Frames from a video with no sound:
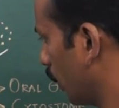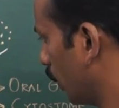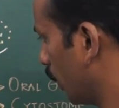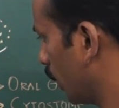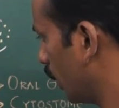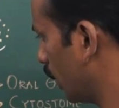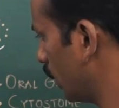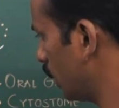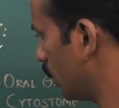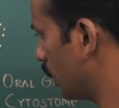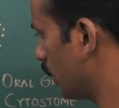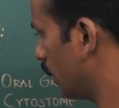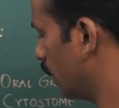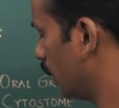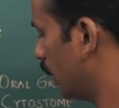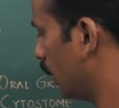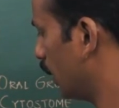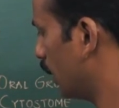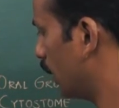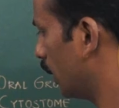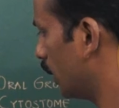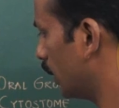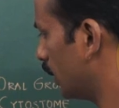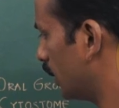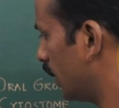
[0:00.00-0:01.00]
Right?
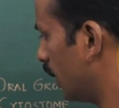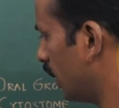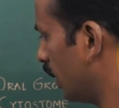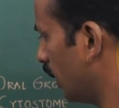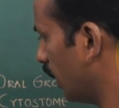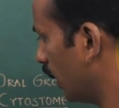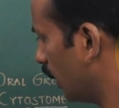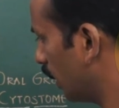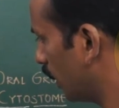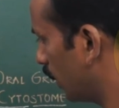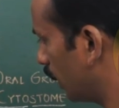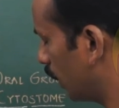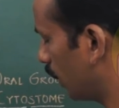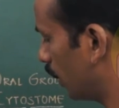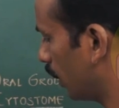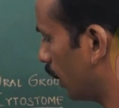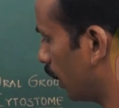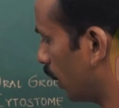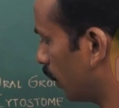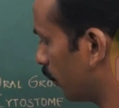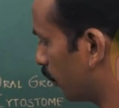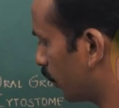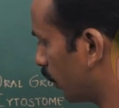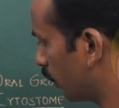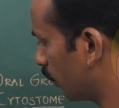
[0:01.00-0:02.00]
Then
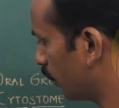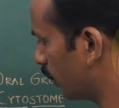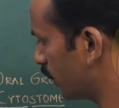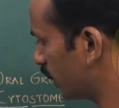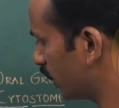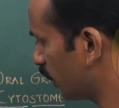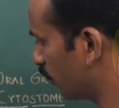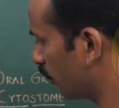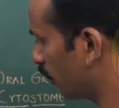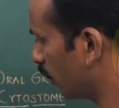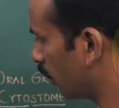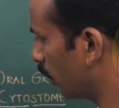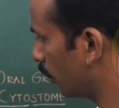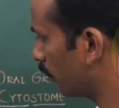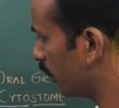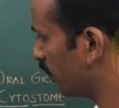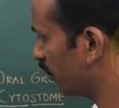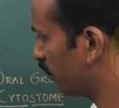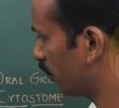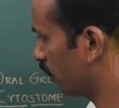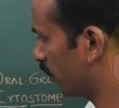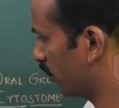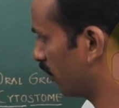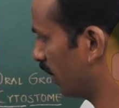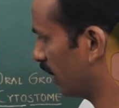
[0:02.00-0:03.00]
afterwards, it formed
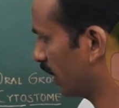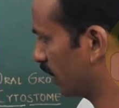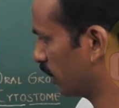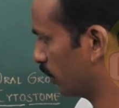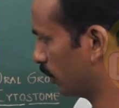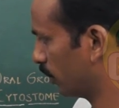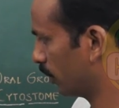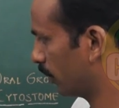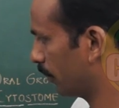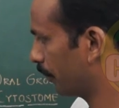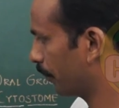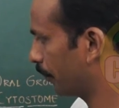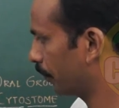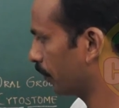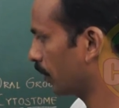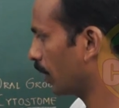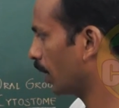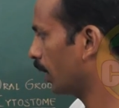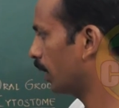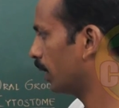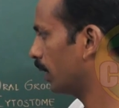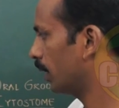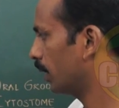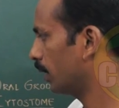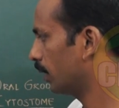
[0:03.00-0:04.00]
food vacuole.
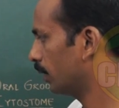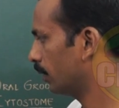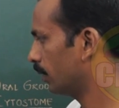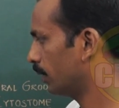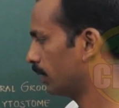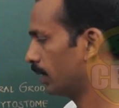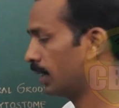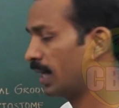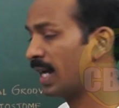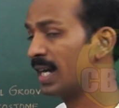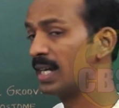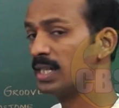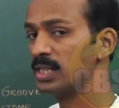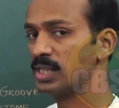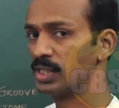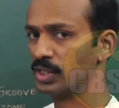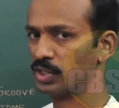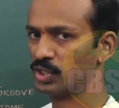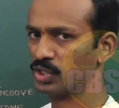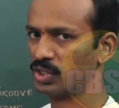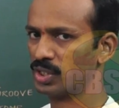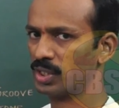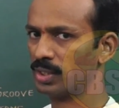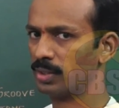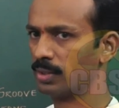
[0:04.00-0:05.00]

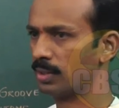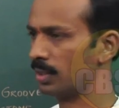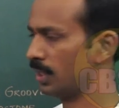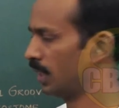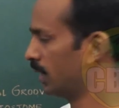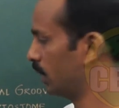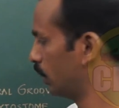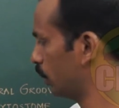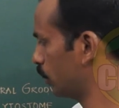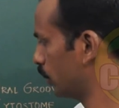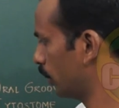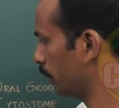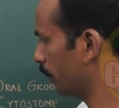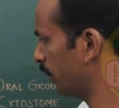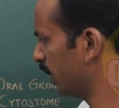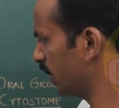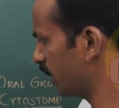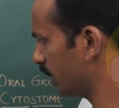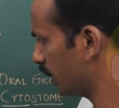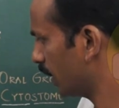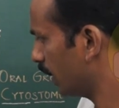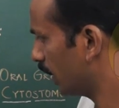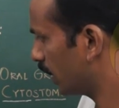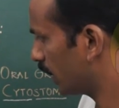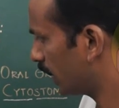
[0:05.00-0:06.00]
Digestion. Digestion
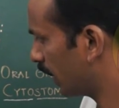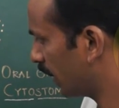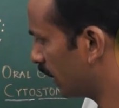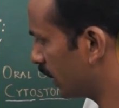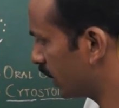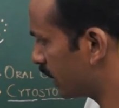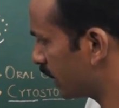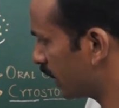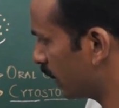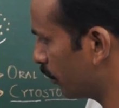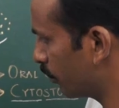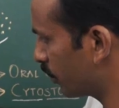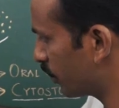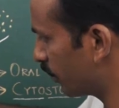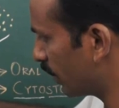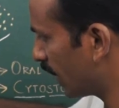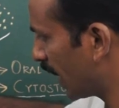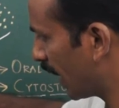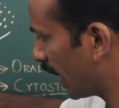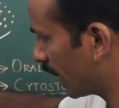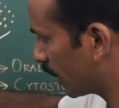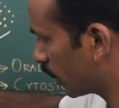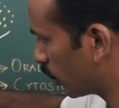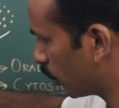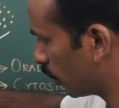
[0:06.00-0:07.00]
means the enzymes will
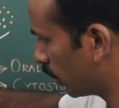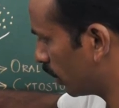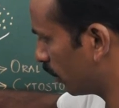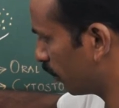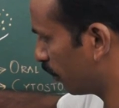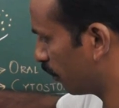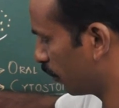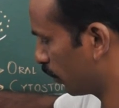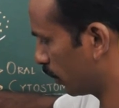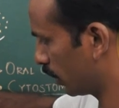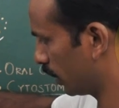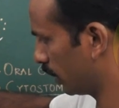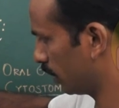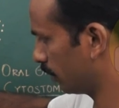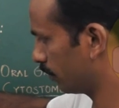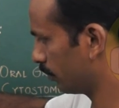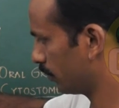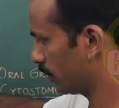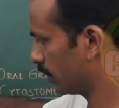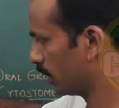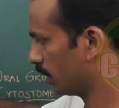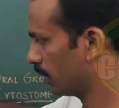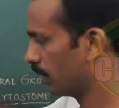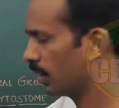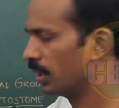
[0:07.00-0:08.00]
act on the food.
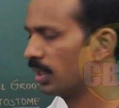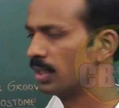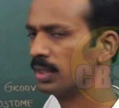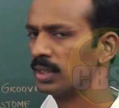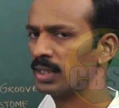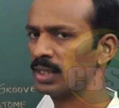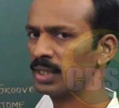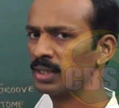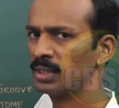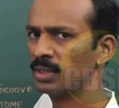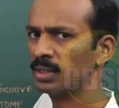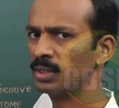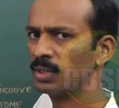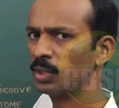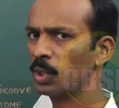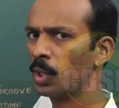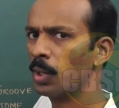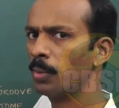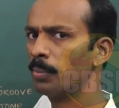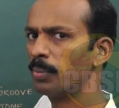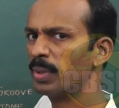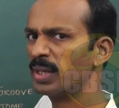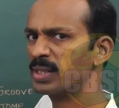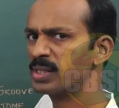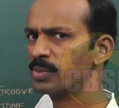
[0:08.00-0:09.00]
Then
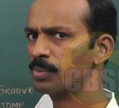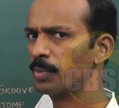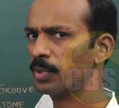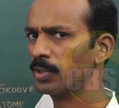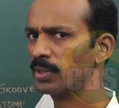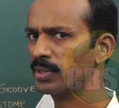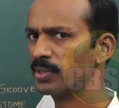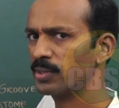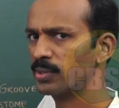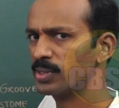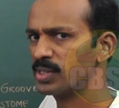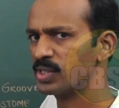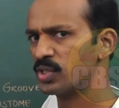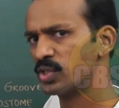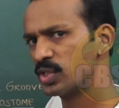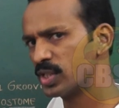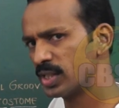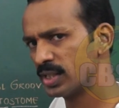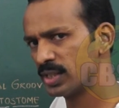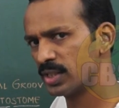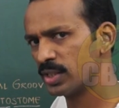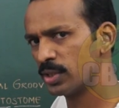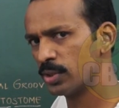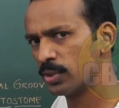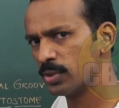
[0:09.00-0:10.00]
complex molecules
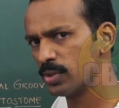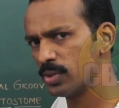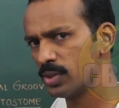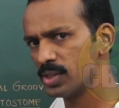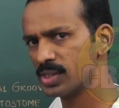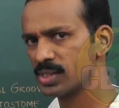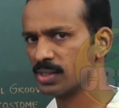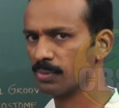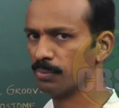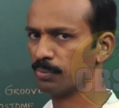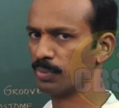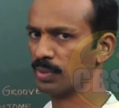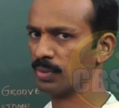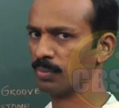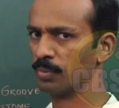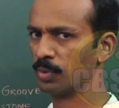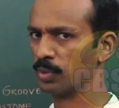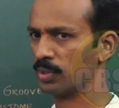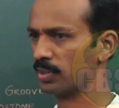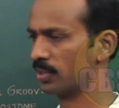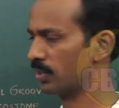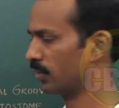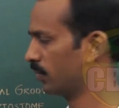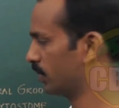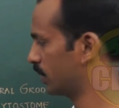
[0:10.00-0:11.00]
change into simple
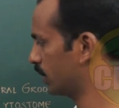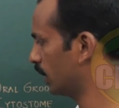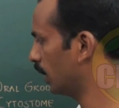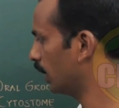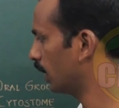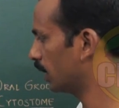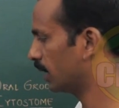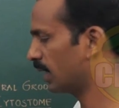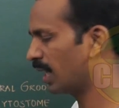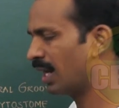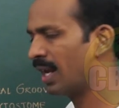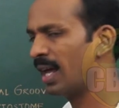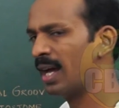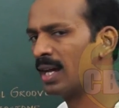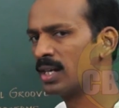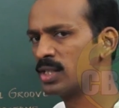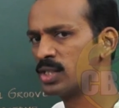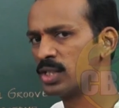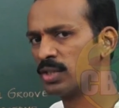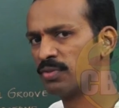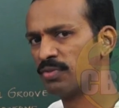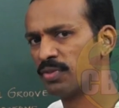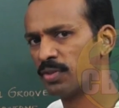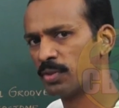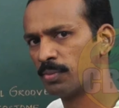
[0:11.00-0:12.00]
molecules. The
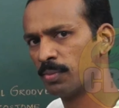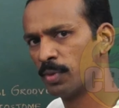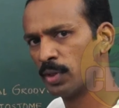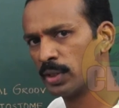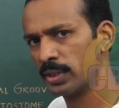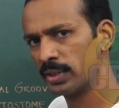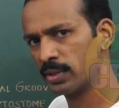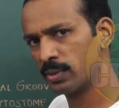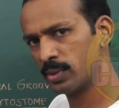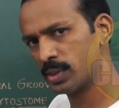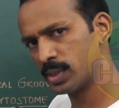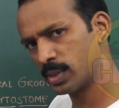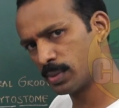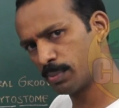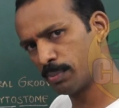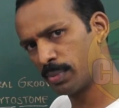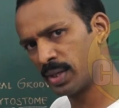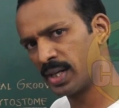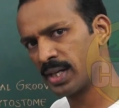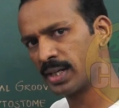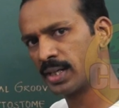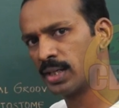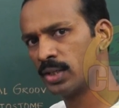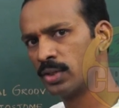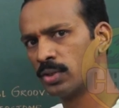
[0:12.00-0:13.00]
larger food molecules
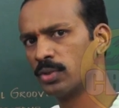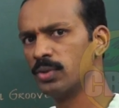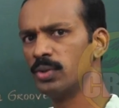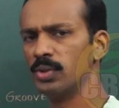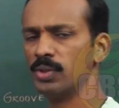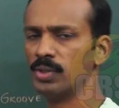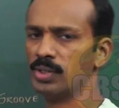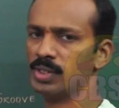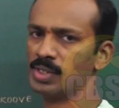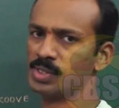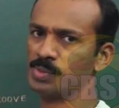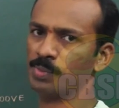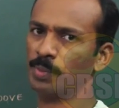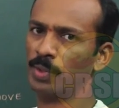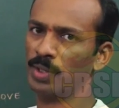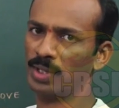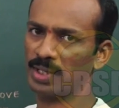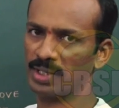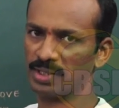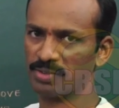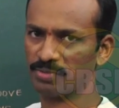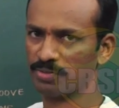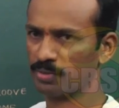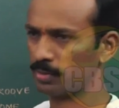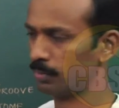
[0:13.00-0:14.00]
break into
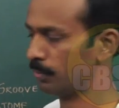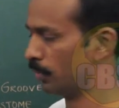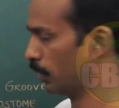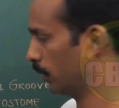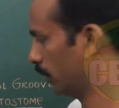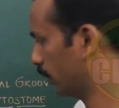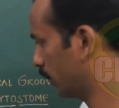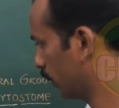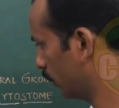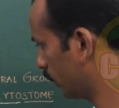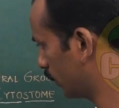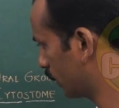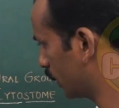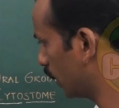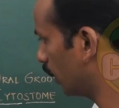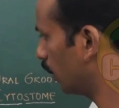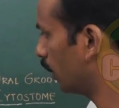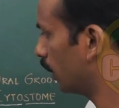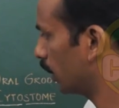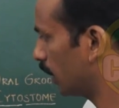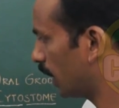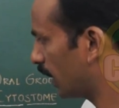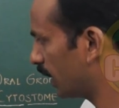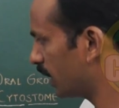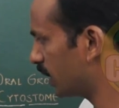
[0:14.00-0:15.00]
smaller food molecules.
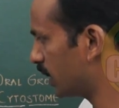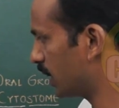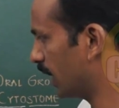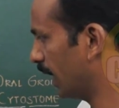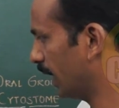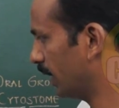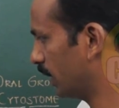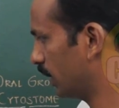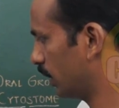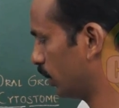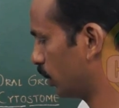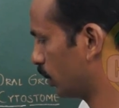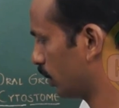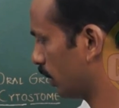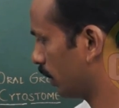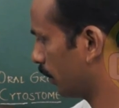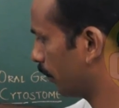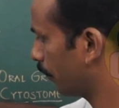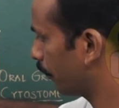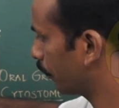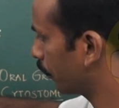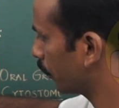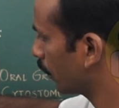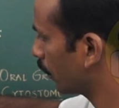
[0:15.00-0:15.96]
That is digestion.